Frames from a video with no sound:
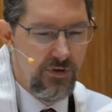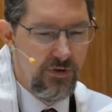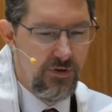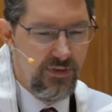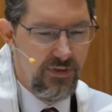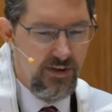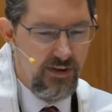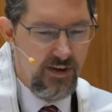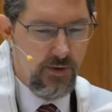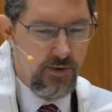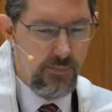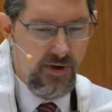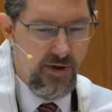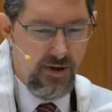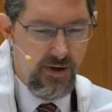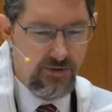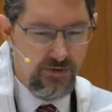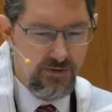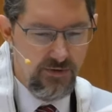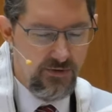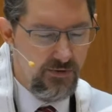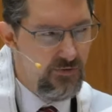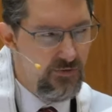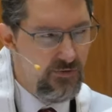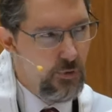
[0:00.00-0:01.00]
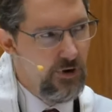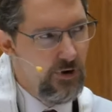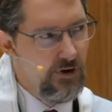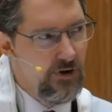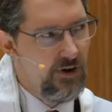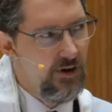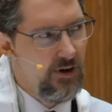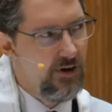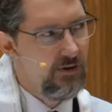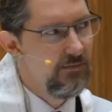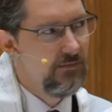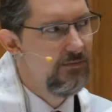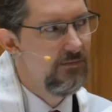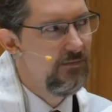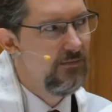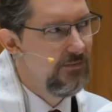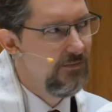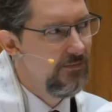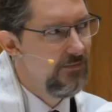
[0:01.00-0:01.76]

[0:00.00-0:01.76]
we think about Devorah,